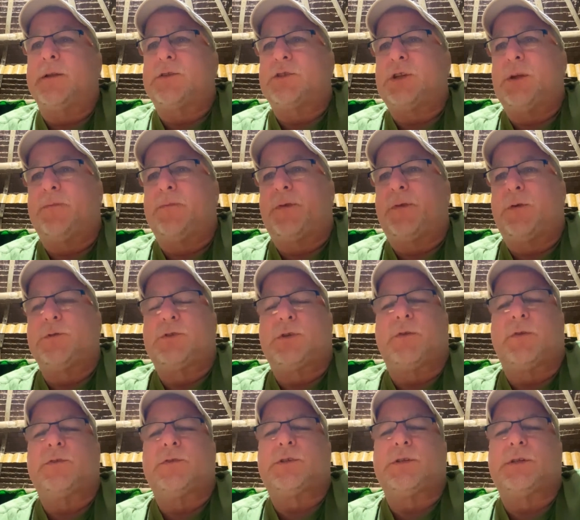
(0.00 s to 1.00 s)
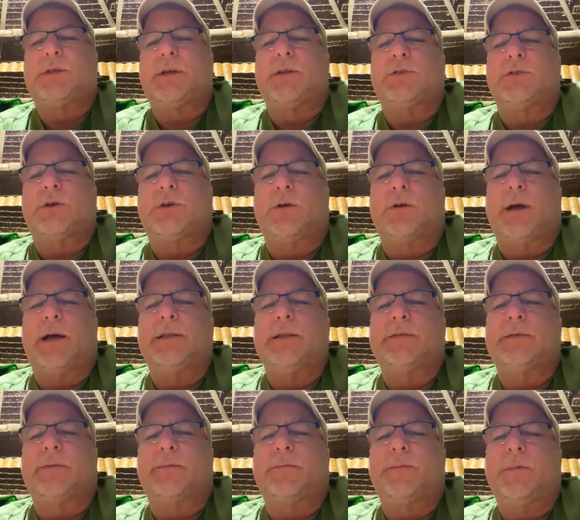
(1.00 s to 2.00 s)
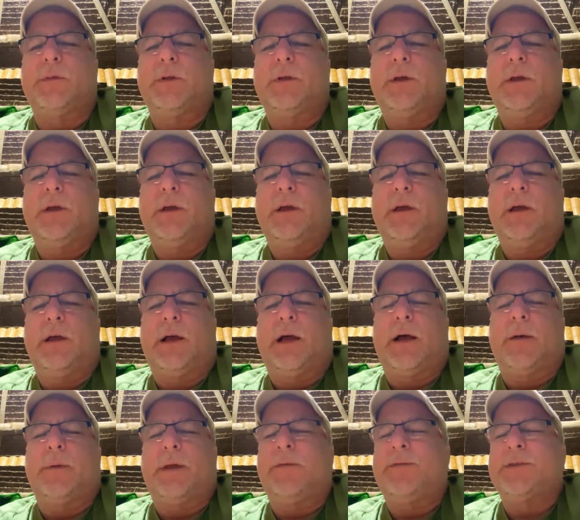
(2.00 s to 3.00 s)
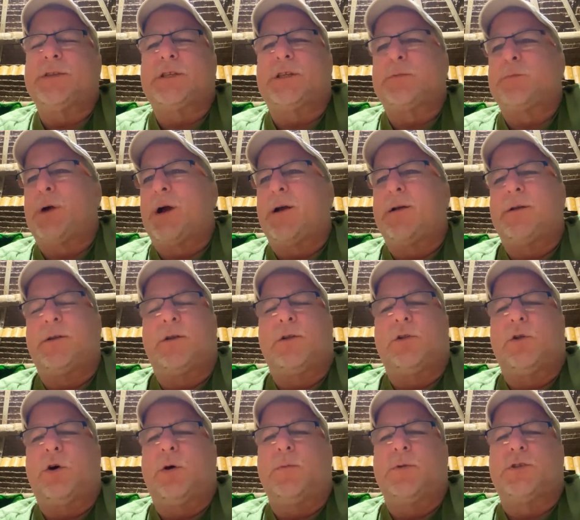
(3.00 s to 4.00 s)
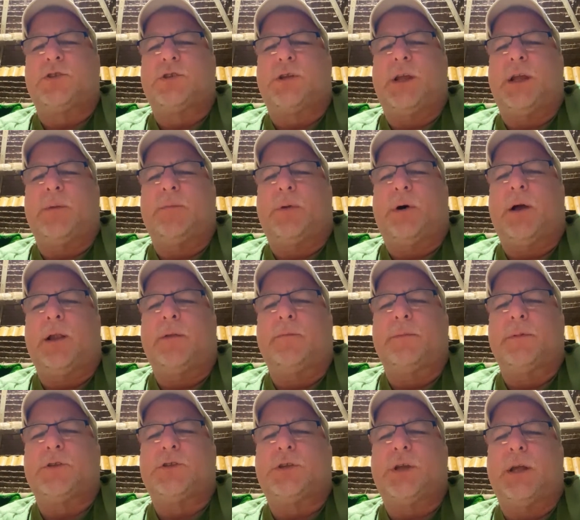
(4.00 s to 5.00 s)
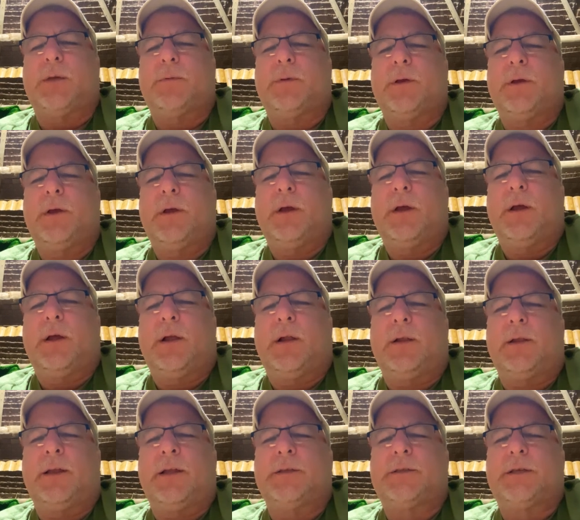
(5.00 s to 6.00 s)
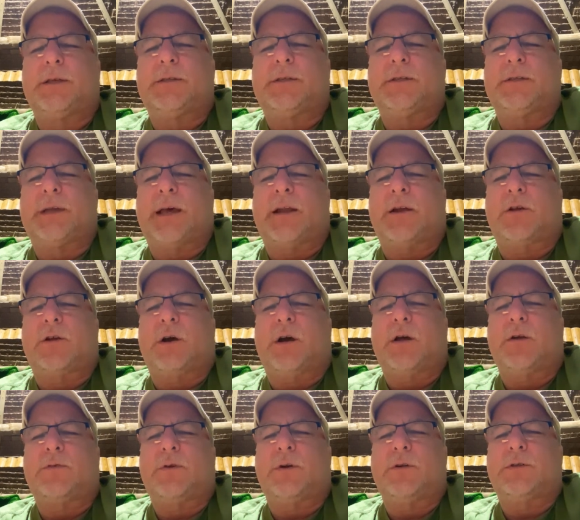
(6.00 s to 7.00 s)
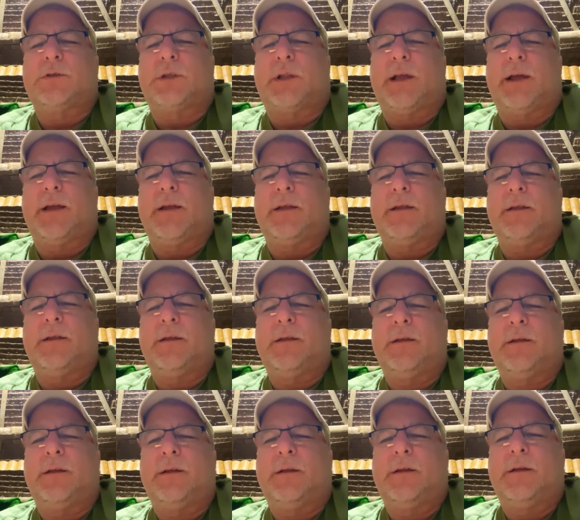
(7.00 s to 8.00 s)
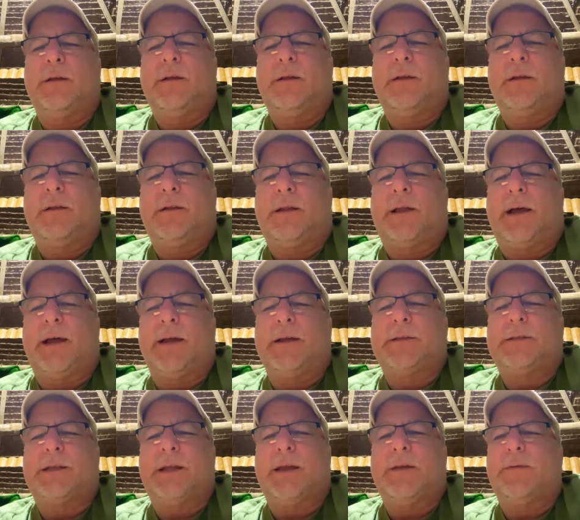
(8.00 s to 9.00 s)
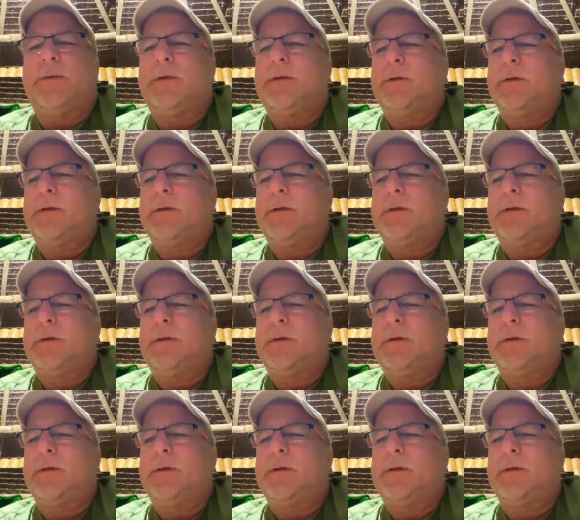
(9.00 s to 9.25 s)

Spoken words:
cheap phone services here. There's all kinds of them. Even Smart and Globe are cheap. All of them are cheap. Lynn says, is that a cockroach lying, Steve?